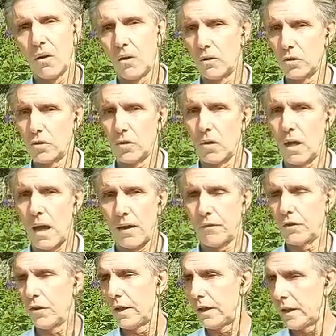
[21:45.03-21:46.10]
Also,
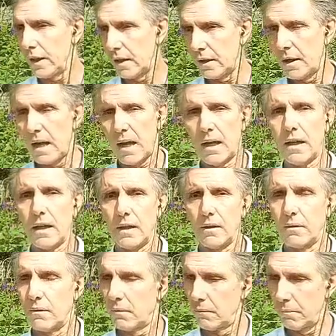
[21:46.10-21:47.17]
after eating
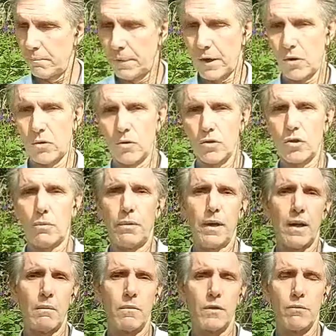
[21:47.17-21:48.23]
honey, bear also
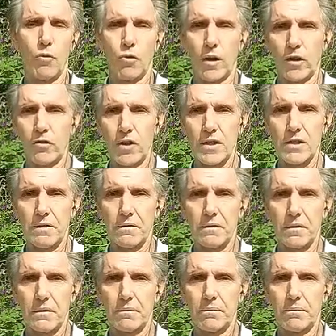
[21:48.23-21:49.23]
becomes more aggressive.